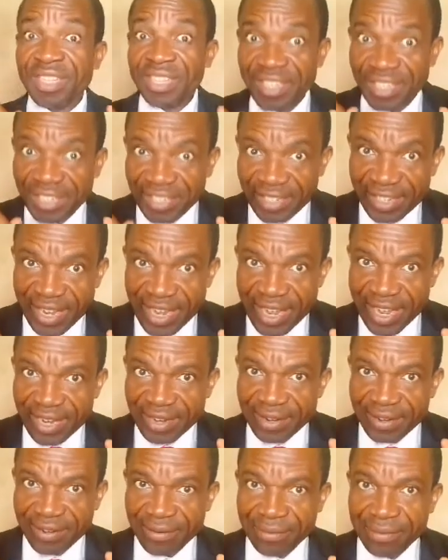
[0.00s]
this year
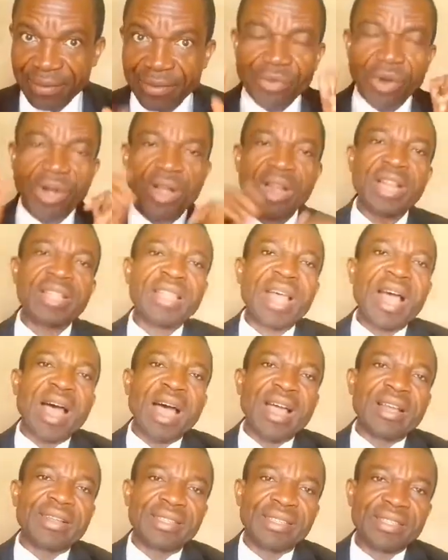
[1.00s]
for greater
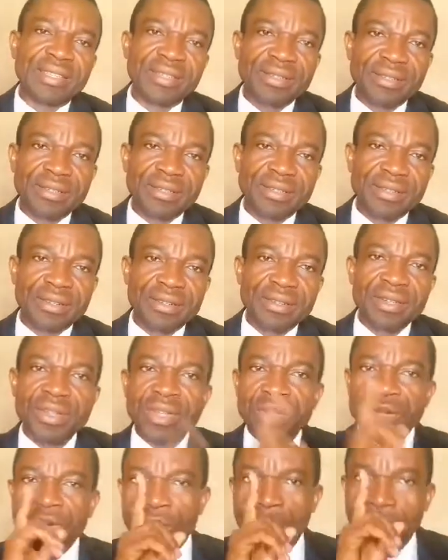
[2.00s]
heights.
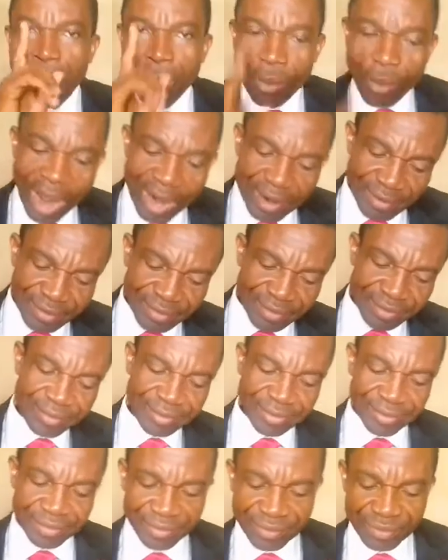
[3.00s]
Number one,
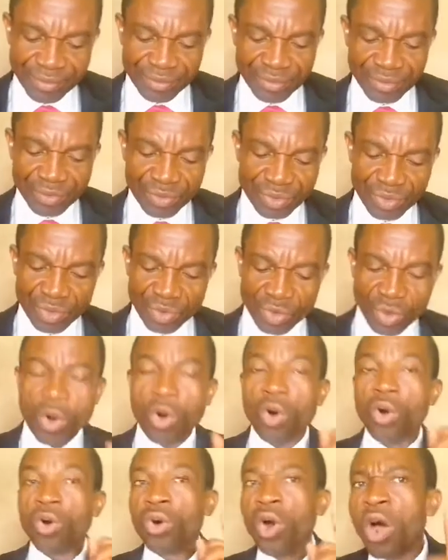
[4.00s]

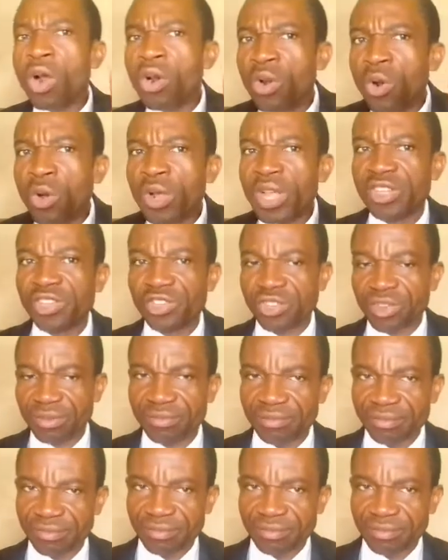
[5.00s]
wrong location.